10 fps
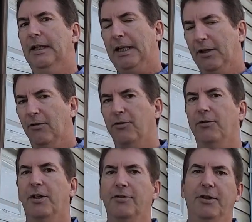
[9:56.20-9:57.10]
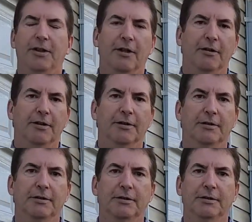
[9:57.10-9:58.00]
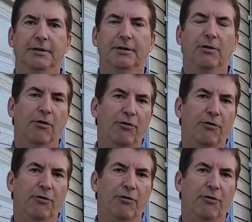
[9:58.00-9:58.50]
it goes to an SD card. or